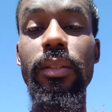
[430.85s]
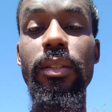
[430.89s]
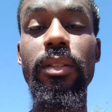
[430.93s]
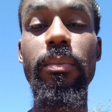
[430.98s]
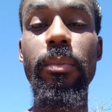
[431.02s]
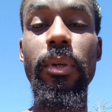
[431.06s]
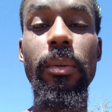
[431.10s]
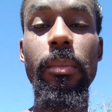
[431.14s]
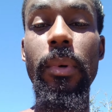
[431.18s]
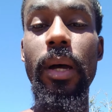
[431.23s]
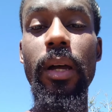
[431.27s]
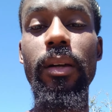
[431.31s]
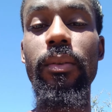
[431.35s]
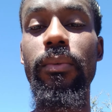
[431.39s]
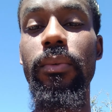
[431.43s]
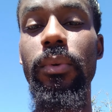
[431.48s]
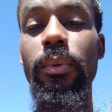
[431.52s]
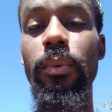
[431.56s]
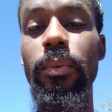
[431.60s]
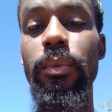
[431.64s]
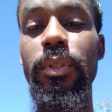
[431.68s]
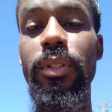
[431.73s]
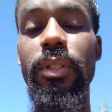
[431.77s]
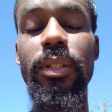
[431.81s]
Just be
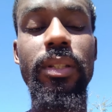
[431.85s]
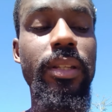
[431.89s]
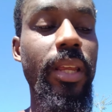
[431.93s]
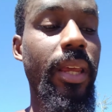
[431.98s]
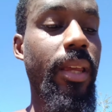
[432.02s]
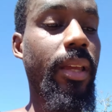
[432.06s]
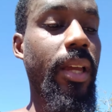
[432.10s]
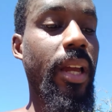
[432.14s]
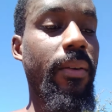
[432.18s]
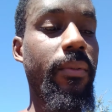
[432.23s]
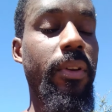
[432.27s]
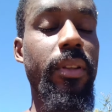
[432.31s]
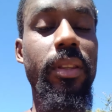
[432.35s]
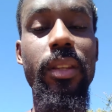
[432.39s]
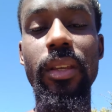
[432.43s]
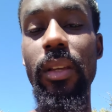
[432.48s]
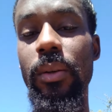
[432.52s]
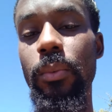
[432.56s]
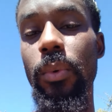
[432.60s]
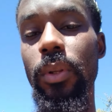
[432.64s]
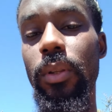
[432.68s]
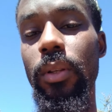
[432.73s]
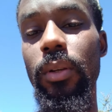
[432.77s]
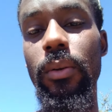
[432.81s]
mindful. Just take
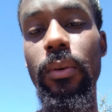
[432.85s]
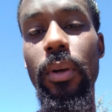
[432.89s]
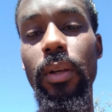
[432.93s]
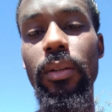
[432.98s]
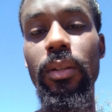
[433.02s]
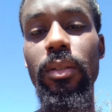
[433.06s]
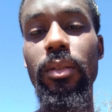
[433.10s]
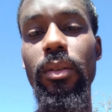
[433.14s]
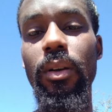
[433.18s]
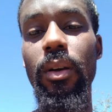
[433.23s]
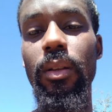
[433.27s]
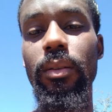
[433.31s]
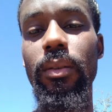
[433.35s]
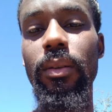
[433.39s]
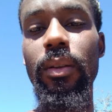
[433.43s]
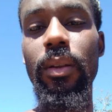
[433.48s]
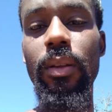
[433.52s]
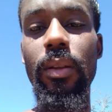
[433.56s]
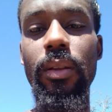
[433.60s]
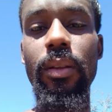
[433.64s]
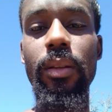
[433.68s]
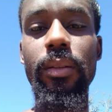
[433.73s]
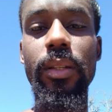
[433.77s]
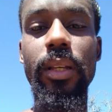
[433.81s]
everything with a grain of salt.
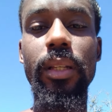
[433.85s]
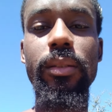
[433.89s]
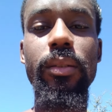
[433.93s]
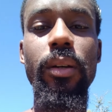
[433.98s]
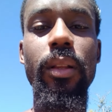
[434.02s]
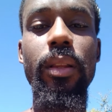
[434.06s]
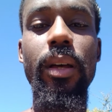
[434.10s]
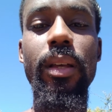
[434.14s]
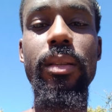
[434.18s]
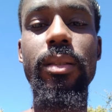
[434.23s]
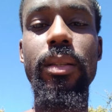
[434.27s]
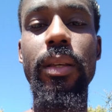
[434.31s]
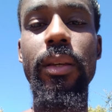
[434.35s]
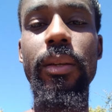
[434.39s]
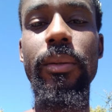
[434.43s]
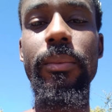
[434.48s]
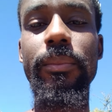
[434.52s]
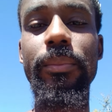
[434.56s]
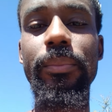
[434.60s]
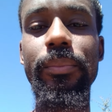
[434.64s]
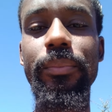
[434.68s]
That's all I'll say.